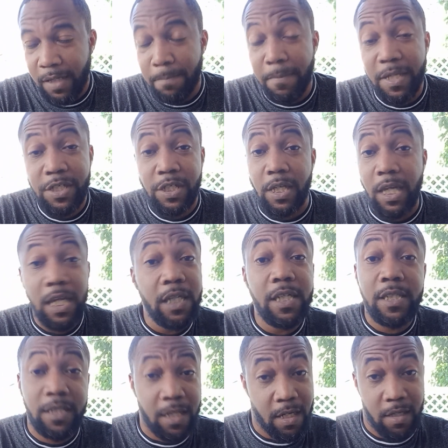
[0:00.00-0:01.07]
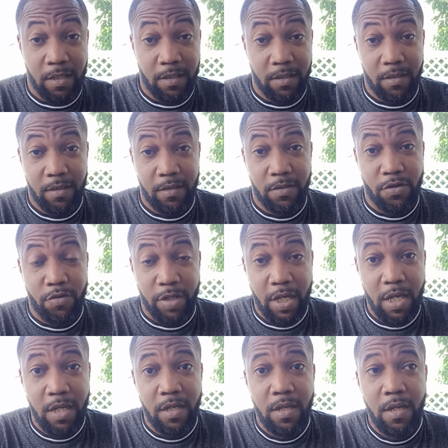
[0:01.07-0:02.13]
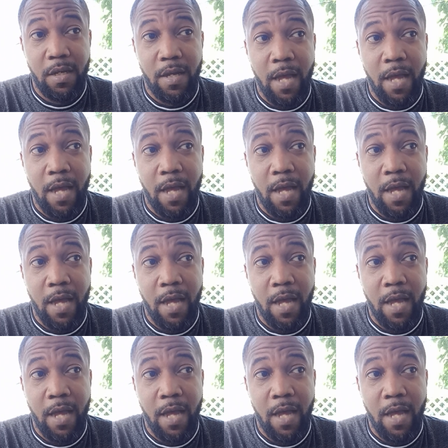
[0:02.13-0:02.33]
mention anything, okay,